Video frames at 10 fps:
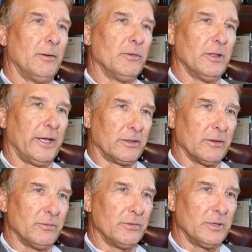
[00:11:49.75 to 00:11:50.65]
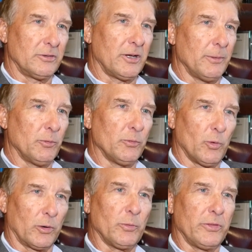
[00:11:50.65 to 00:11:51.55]
length of time we
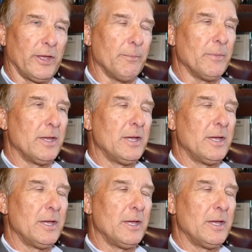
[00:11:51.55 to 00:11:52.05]
work with them.